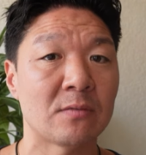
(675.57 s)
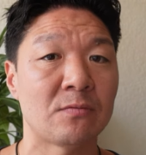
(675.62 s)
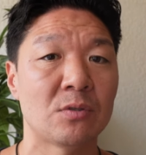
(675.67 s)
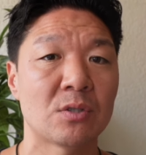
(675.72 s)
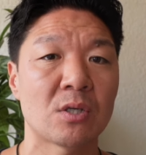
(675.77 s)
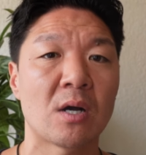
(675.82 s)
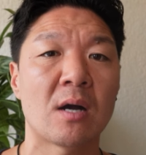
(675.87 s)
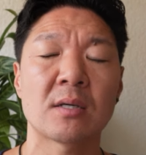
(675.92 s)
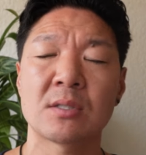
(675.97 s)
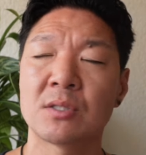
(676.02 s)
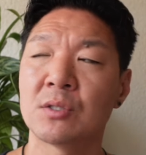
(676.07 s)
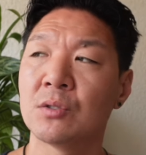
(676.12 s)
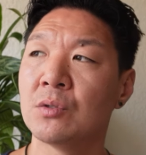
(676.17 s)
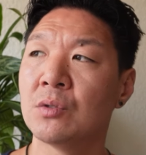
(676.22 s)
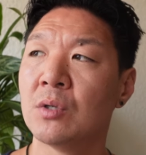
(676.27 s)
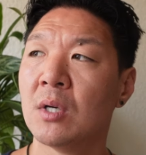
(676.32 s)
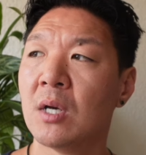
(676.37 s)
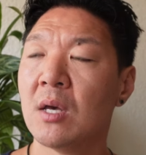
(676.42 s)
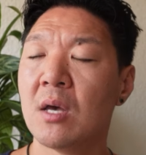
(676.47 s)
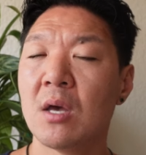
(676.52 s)
If you talk
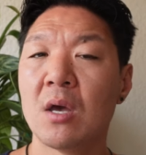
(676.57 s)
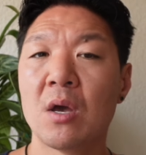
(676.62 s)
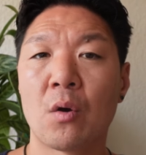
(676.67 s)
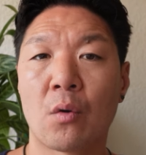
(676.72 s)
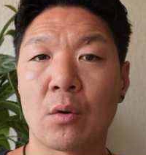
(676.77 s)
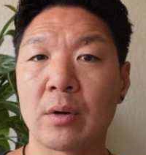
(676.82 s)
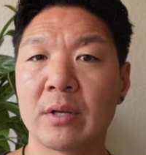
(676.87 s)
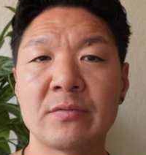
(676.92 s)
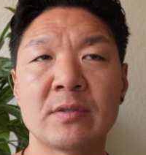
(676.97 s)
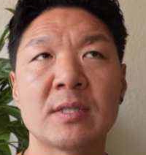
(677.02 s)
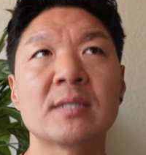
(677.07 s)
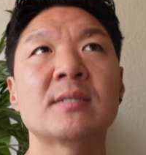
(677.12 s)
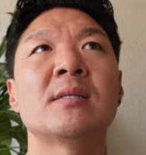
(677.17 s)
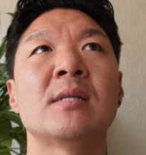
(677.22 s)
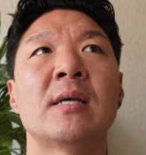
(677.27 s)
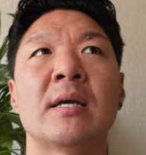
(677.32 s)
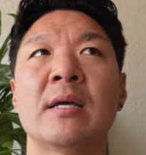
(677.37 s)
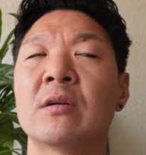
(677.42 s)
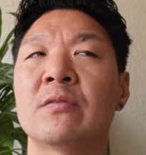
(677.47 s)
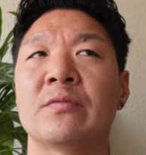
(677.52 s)
to or even
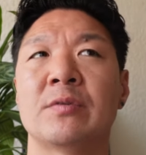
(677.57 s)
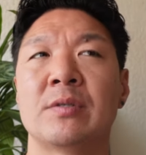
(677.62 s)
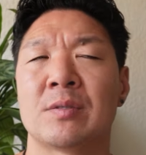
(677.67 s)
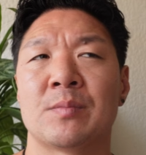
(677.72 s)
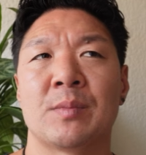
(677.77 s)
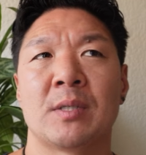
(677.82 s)
listen to interviews,